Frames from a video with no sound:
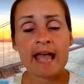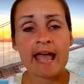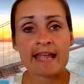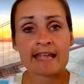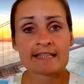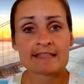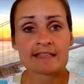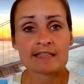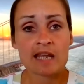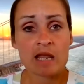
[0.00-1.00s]
and
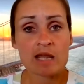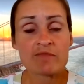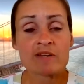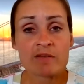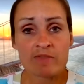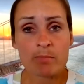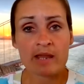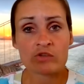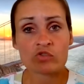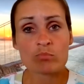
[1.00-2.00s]
even if the
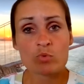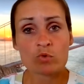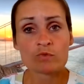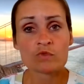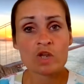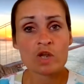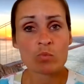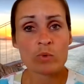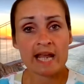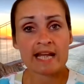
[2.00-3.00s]
patient moves,
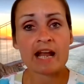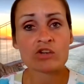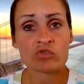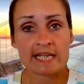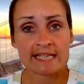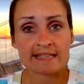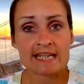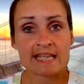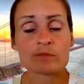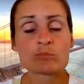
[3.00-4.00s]
we can actually
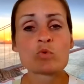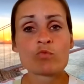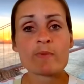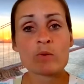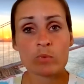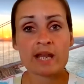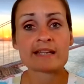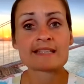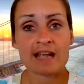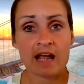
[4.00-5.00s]
see that movement, and we can
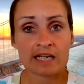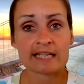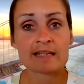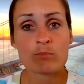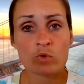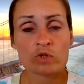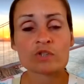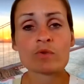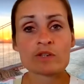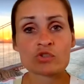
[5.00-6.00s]
target and
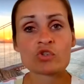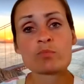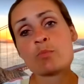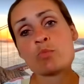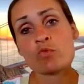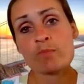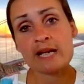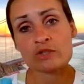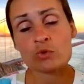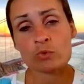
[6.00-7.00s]
monitor the tumor movement
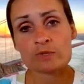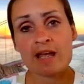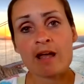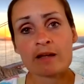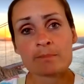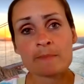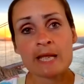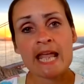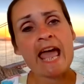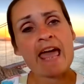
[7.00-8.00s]
at all time.
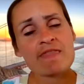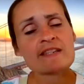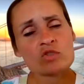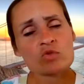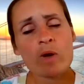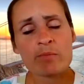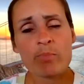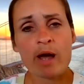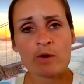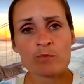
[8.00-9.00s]
And this is quite
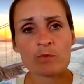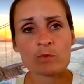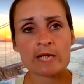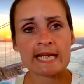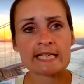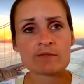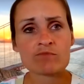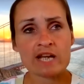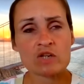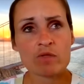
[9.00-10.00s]
powerful in
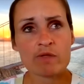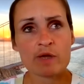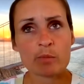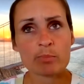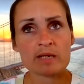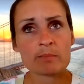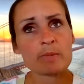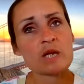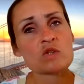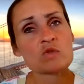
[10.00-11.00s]
radiotherapy,
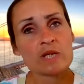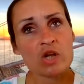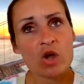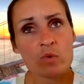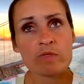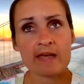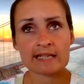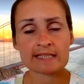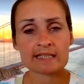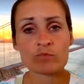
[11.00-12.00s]
because we know that
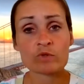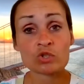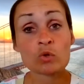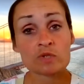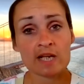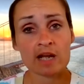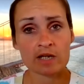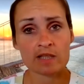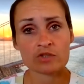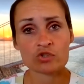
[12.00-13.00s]
if we don't
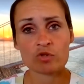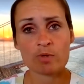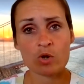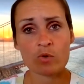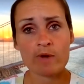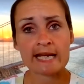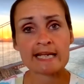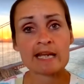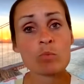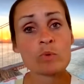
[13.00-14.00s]
target the tumor
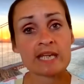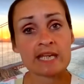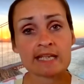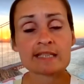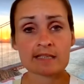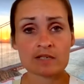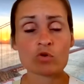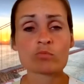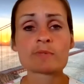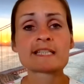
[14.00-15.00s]
correctly and we hit
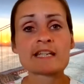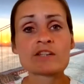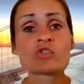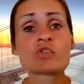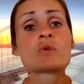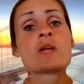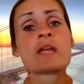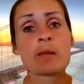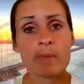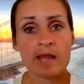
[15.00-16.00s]
normal tissue,
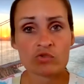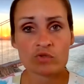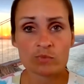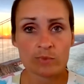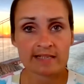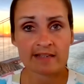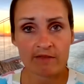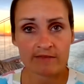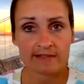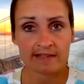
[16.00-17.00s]
patients will suffer
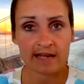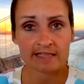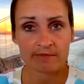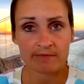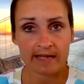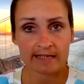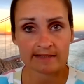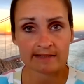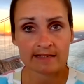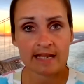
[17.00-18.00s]
side
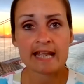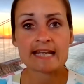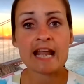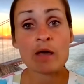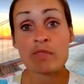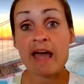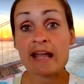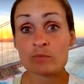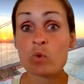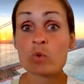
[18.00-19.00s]
effects. Now,
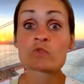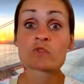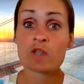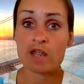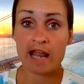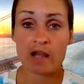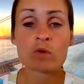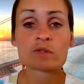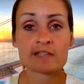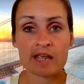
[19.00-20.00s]
that was a
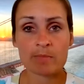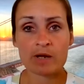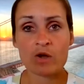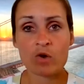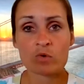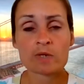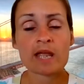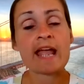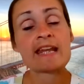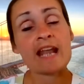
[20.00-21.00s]
long time ago.
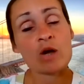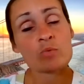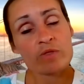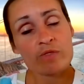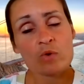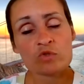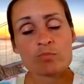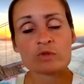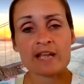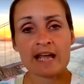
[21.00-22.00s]
And now with those
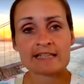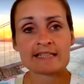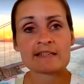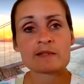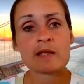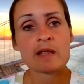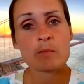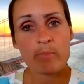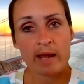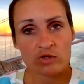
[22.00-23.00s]
modalities,
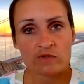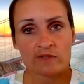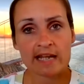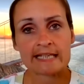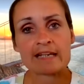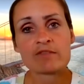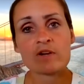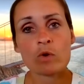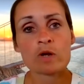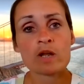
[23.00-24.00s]
patients can live
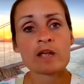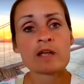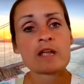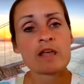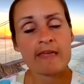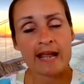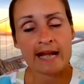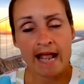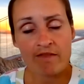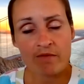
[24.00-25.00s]
longer, they can
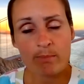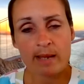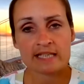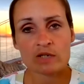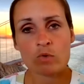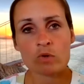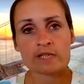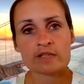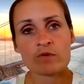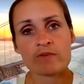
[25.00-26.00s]
have a better
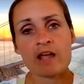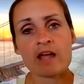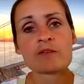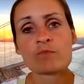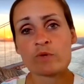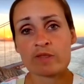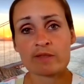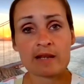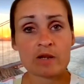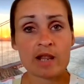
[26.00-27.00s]
quality of life with
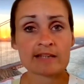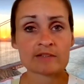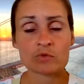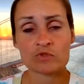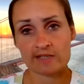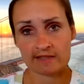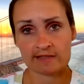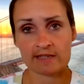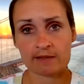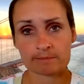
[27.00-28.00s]
less toxicity.